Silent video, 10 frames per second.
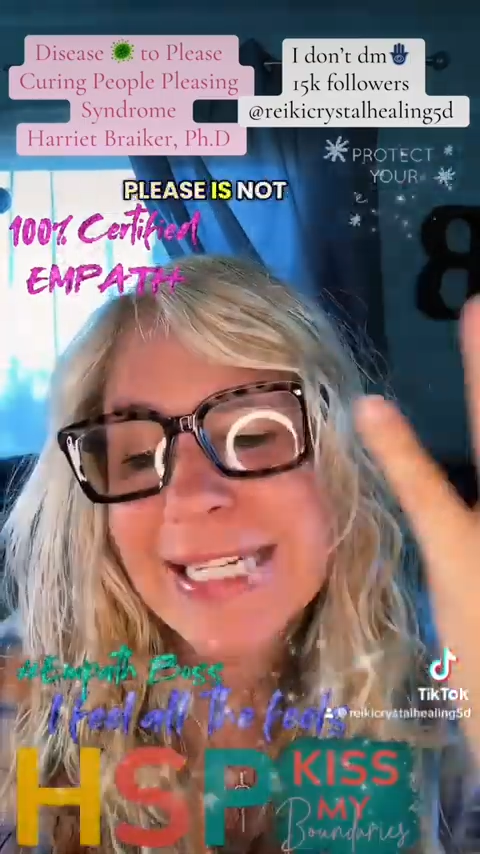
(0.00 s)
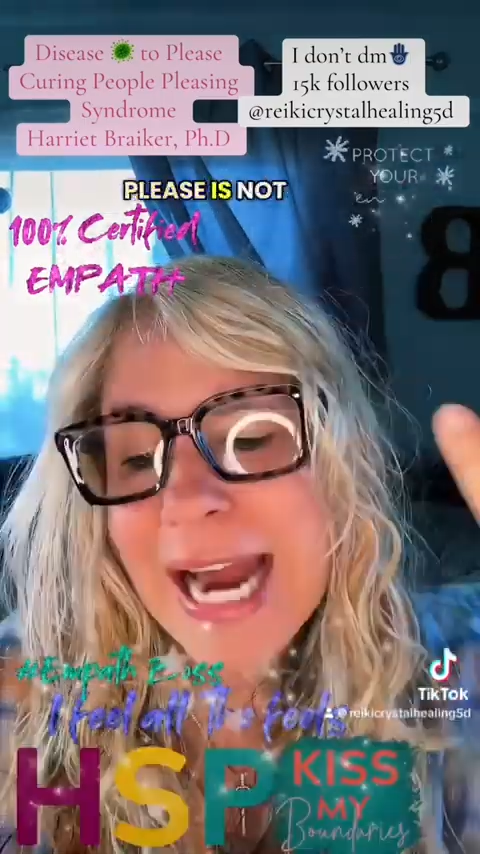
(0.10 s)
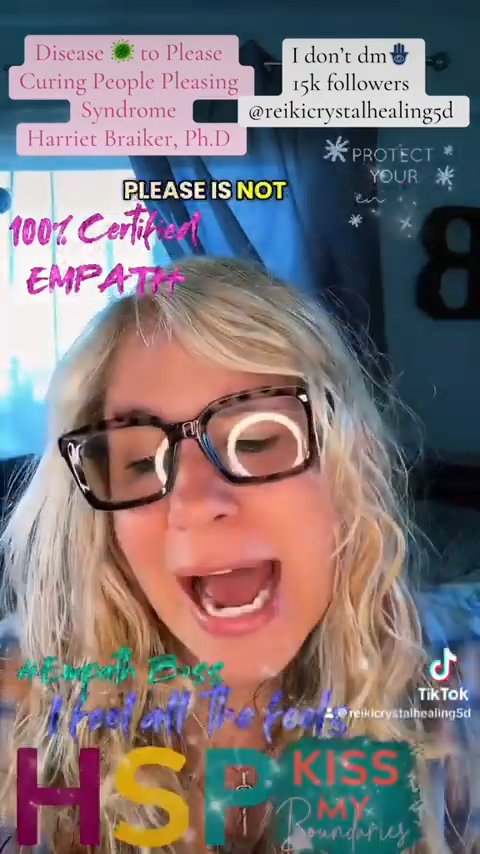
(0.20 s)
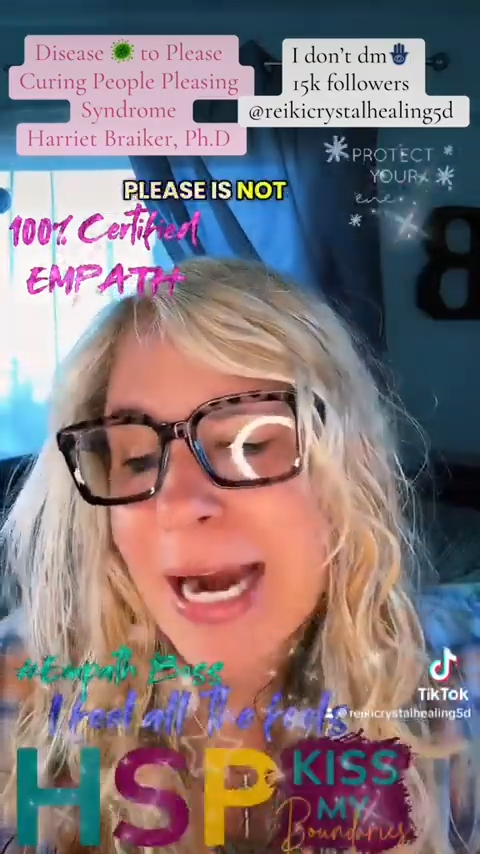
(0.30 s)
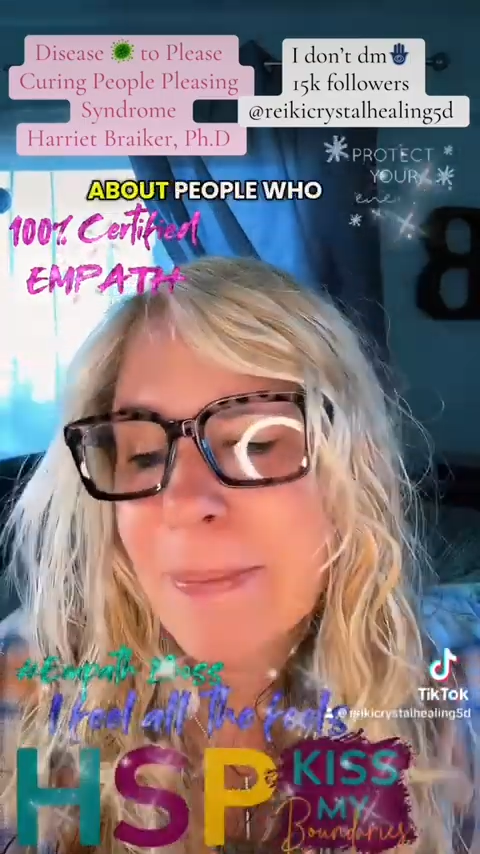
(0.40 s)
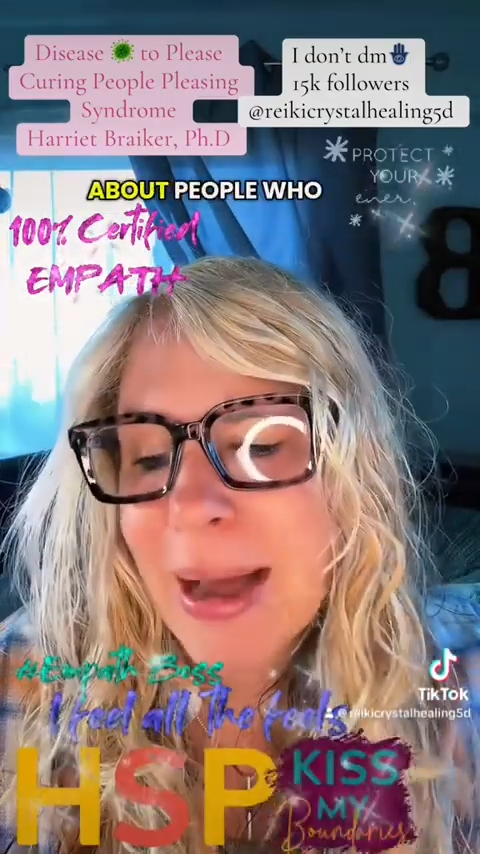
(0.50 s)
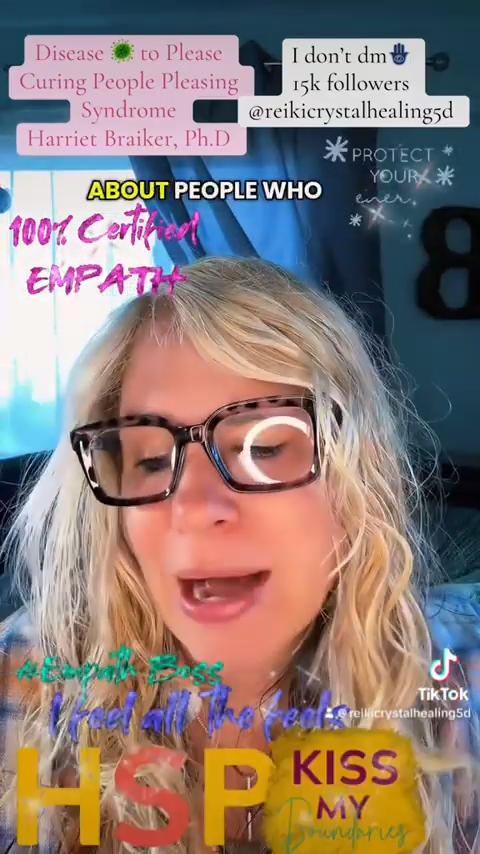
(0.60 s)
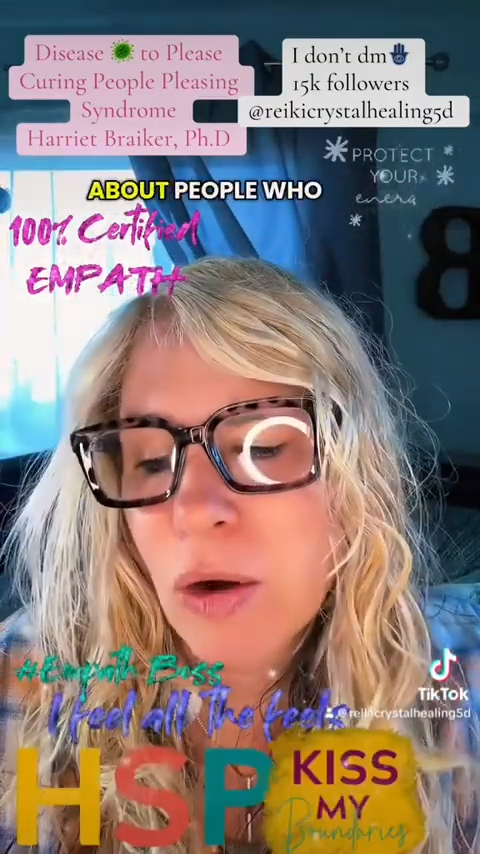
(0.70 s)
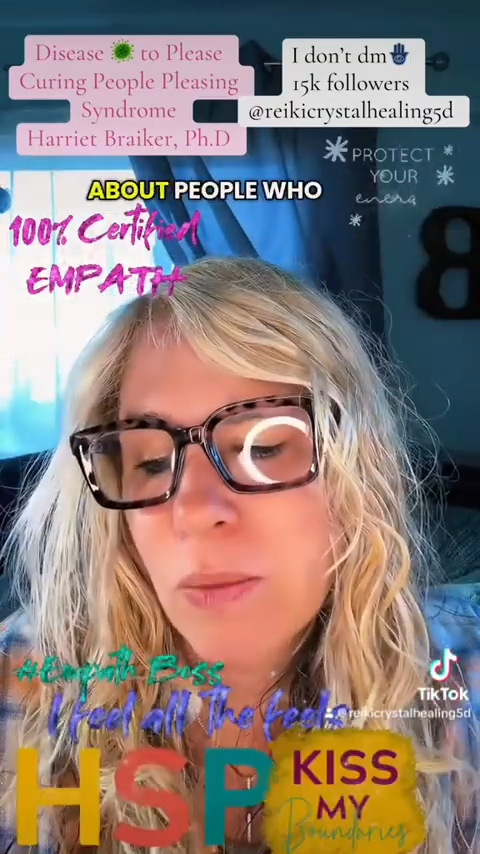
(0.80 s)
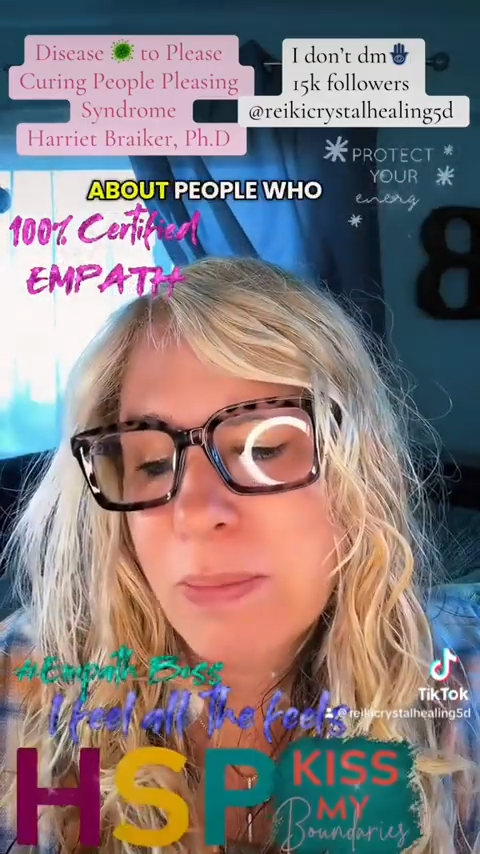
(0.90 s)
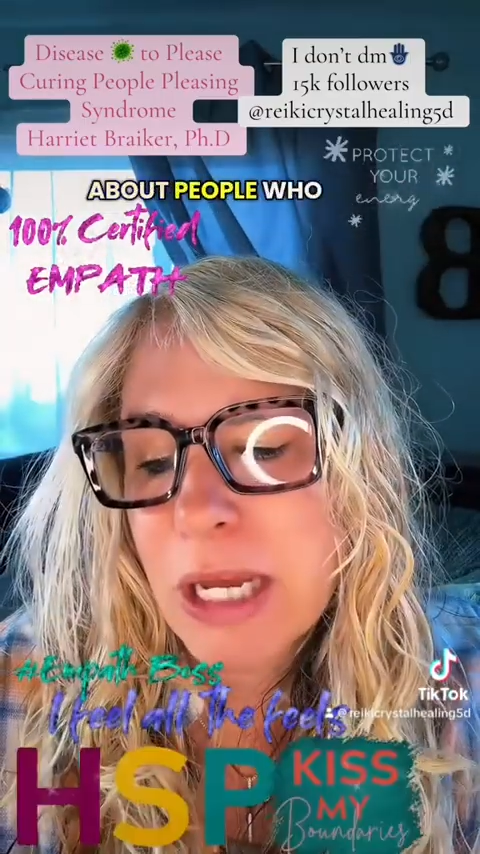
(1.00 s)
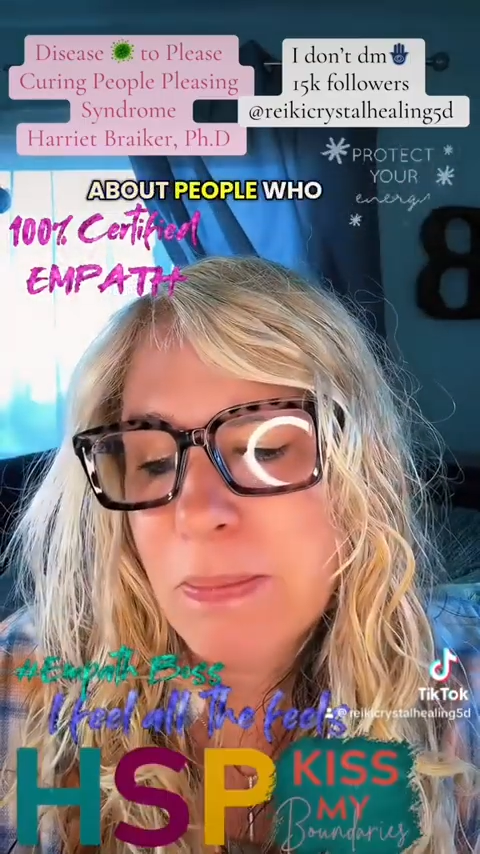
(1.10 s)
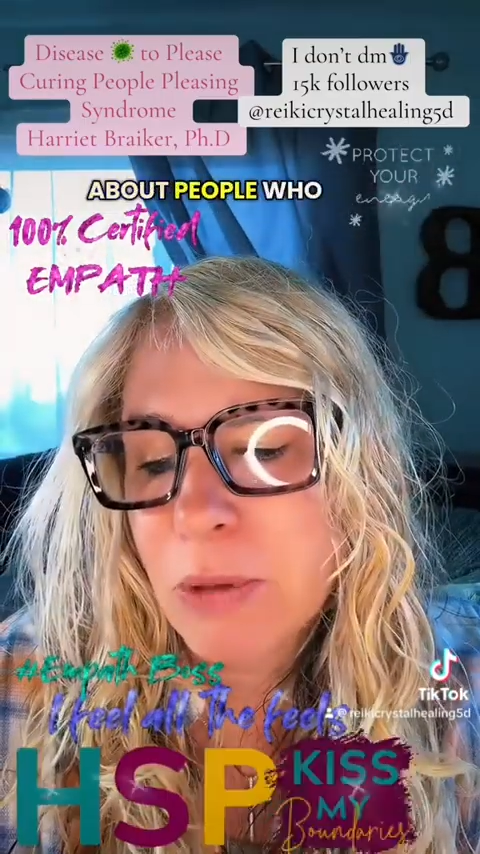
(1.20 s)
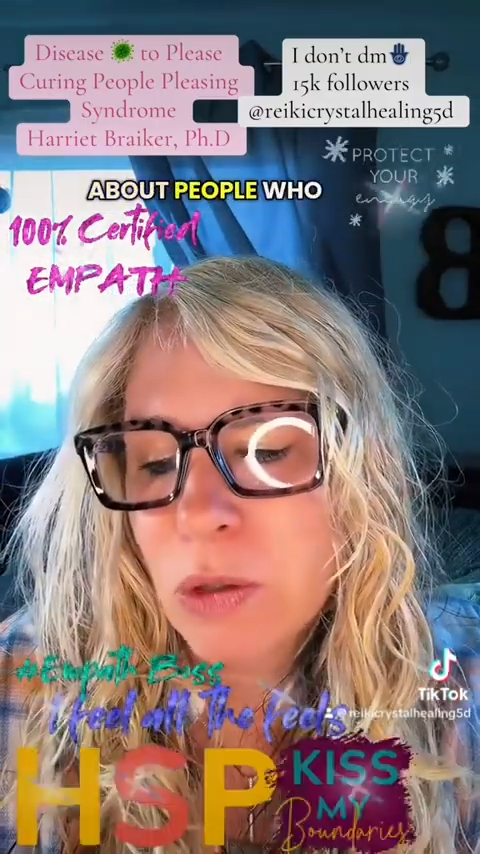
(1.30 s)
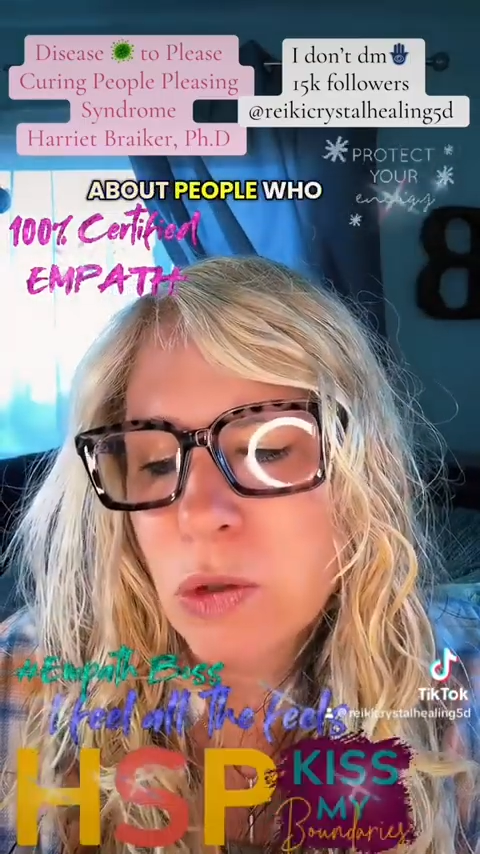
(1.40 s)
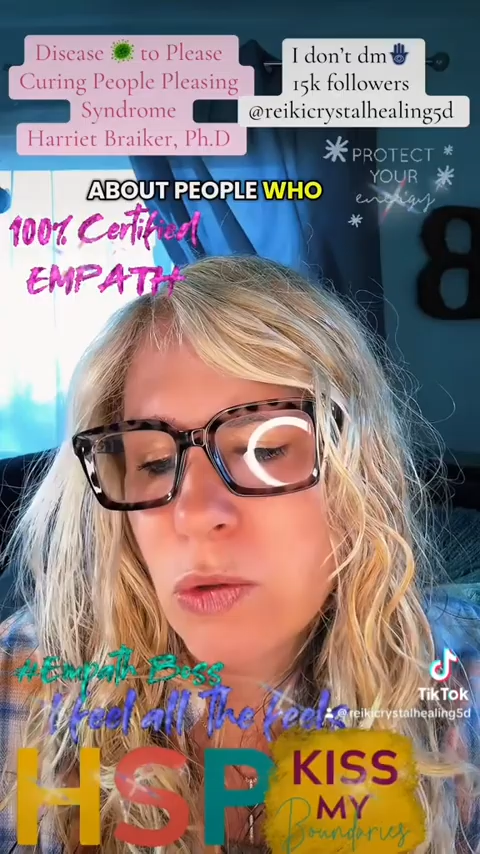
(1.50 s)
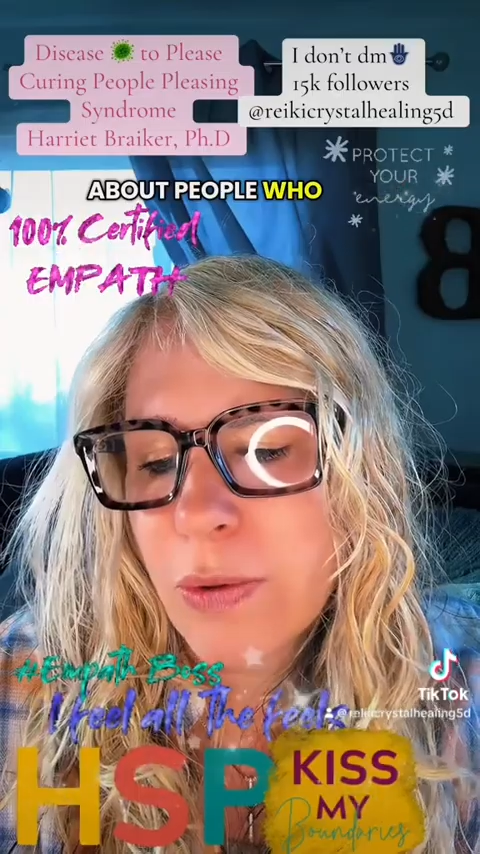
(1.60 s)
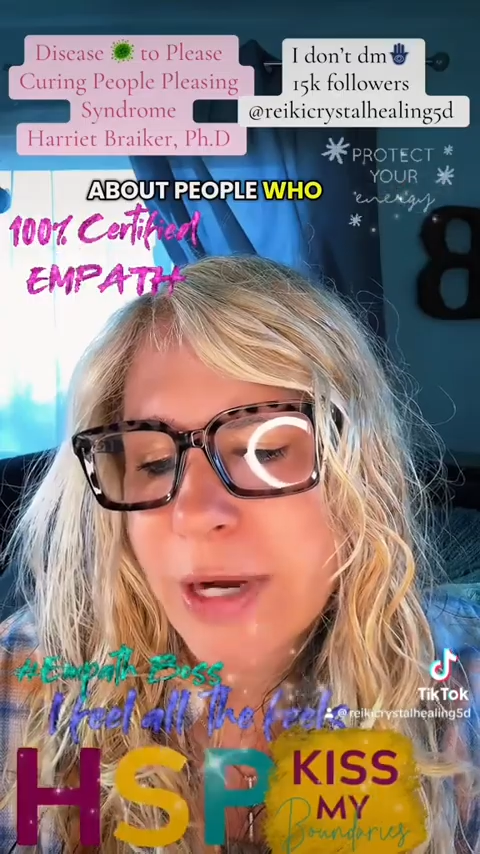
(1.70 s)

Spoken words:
not about people who